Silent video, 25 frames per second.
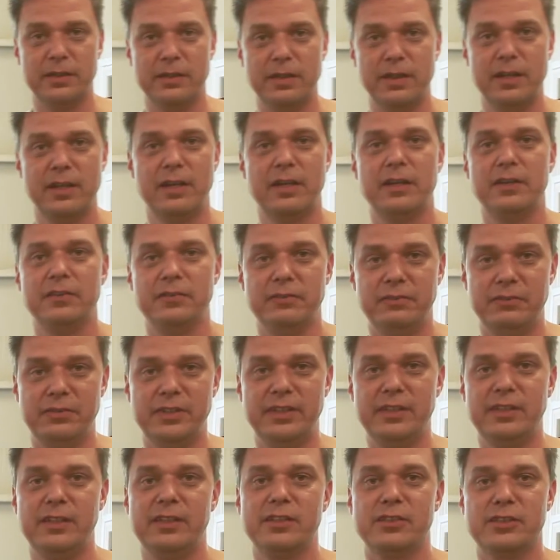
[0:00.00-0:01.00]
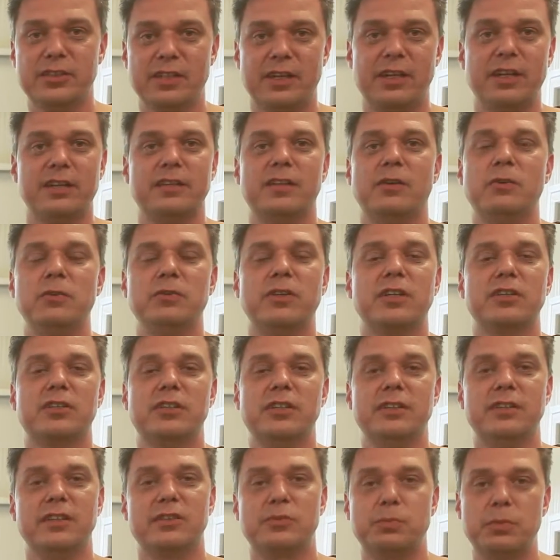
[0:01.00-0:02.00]
how noticeable the difference
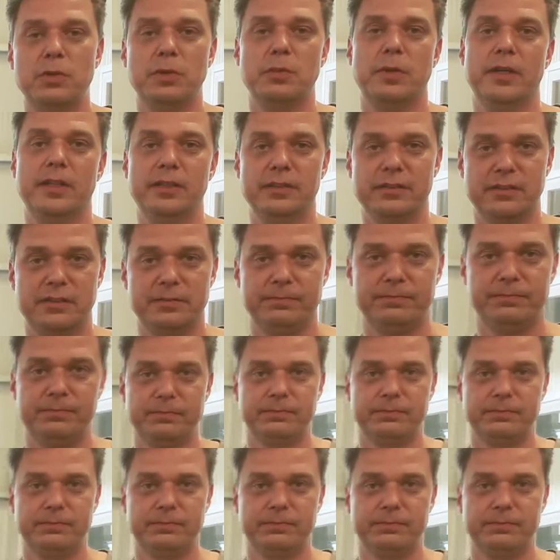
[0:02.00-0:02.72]
really is.